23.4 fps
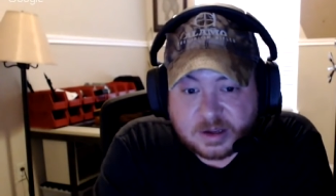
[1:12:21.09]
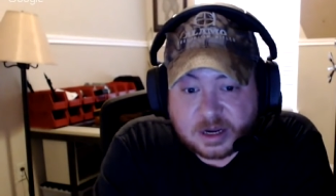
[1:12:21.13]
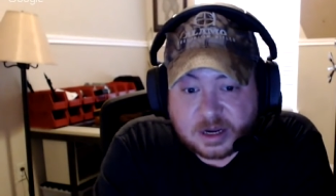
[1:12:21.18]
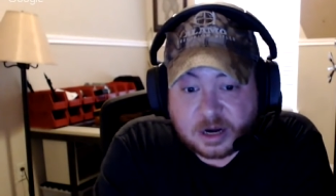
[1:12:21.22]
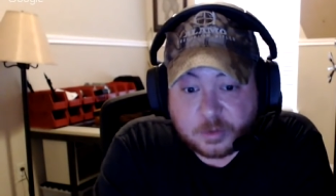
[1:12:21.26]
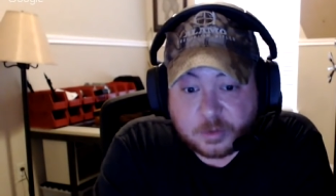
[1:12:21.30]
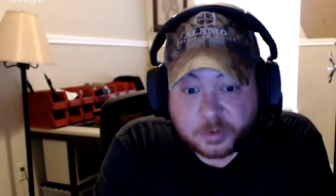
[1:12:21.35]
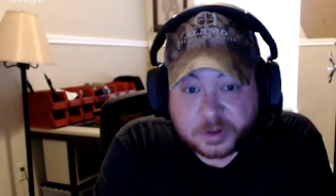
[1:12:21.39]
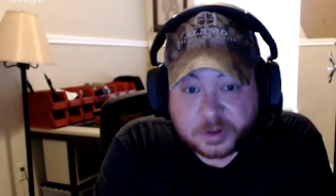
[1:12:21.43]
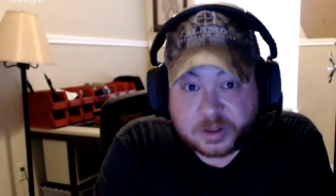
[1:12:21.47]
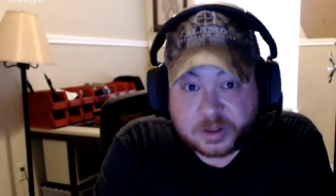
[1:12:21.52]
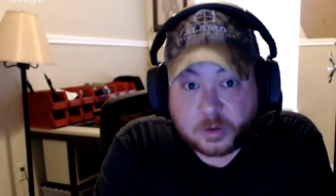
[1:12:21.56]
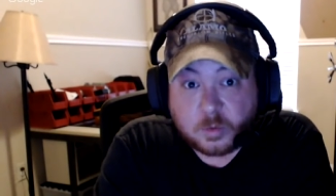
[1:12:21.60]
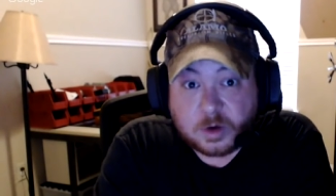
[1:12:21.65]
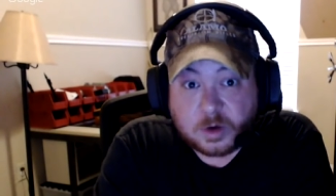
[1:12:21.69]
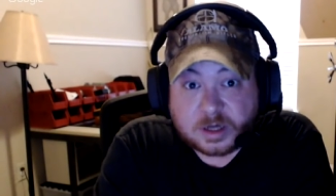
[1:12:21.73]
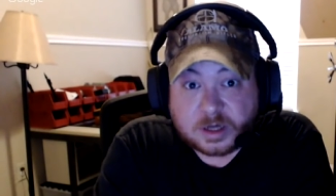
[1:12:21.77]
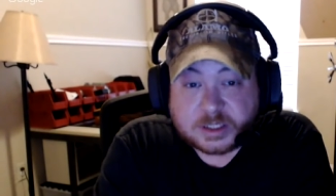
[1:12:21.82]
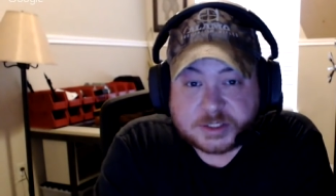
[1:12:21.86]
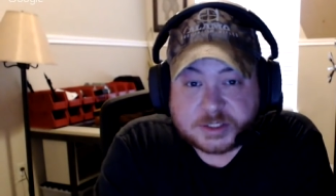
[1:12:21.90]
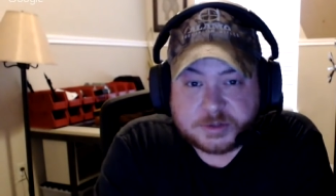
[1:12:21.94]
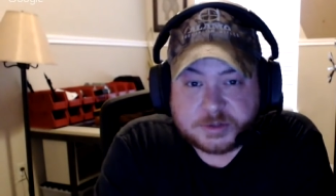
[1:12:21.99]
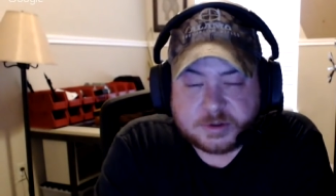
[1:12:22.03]
I really
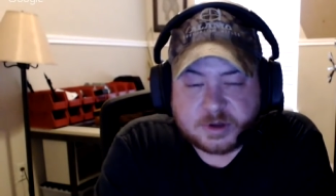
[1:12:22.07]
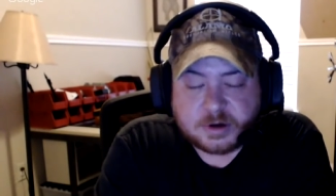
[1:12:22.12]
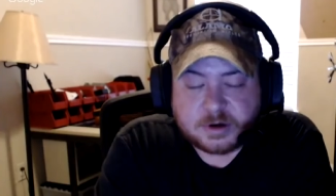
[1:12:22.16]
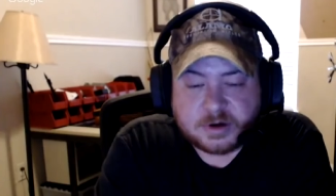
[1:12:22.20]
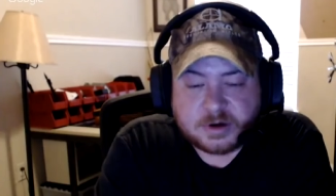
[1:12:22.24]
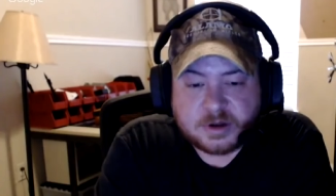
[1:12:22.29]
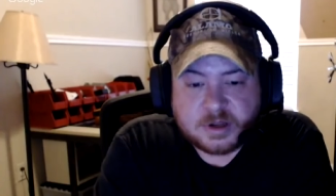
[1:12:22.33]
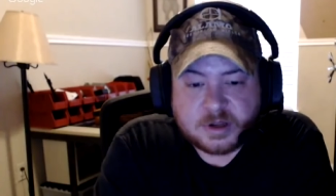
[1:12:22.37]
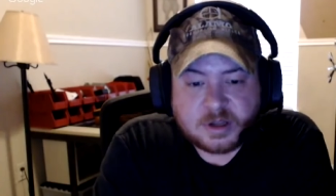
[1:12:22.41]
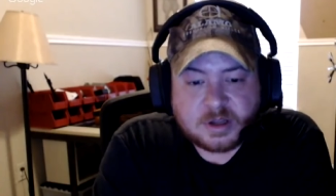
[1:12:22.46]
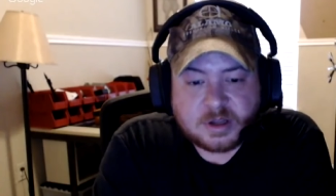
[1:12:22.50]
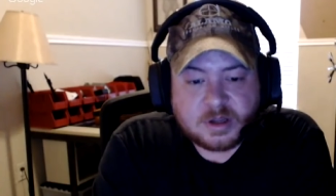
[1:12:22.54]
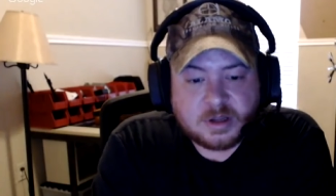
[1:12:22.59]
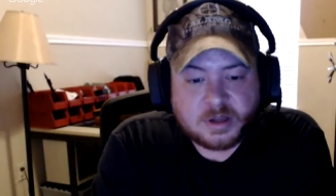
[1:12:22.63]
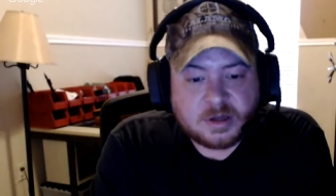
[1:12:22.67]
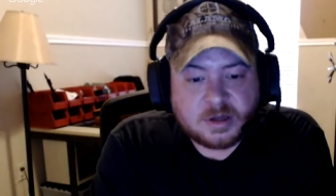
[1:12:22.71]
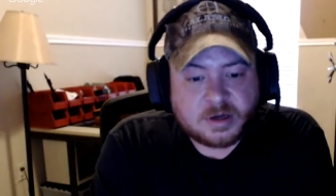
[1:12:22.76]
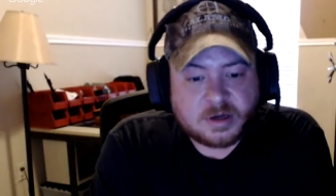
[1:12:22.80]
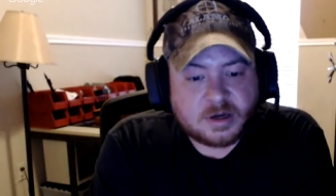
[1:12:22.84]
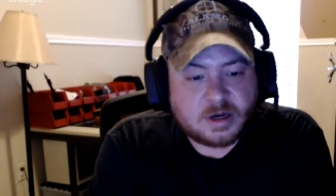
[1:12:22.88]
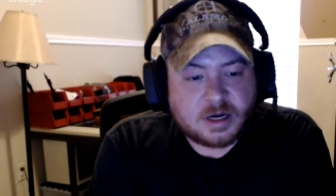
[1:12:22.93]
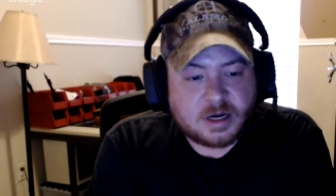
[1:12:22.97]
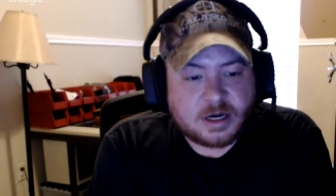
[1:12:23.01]
want to though.
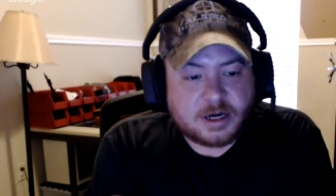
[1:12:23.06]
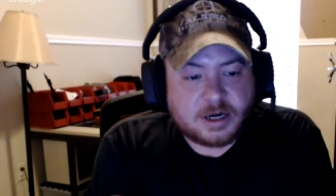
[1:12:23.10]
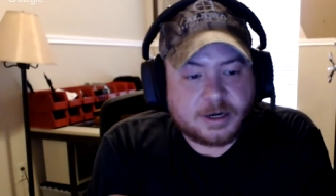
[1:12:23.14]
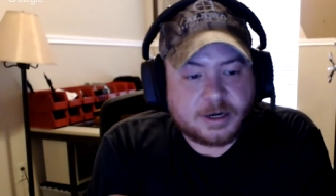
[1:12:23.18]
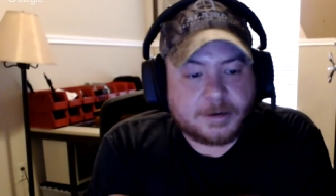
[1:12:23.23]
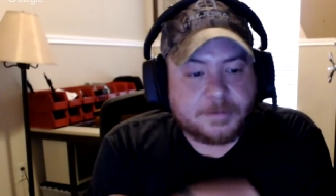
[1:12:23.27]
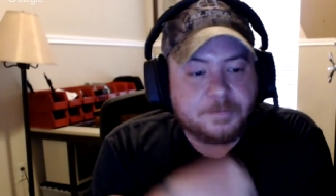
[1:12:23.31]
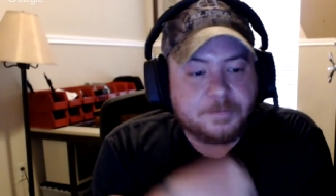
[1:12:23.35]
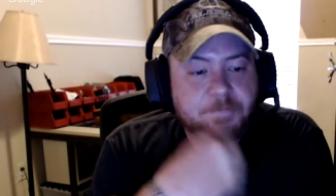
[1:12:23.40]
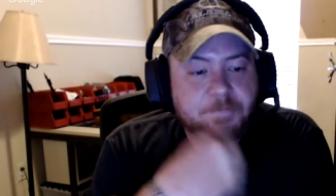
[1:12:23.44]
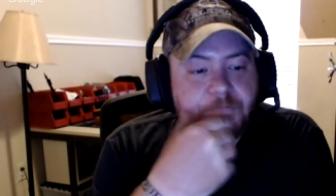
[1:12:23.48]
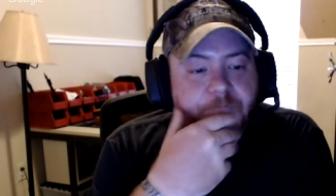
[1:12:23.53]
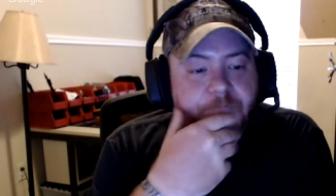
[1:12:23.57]
Um,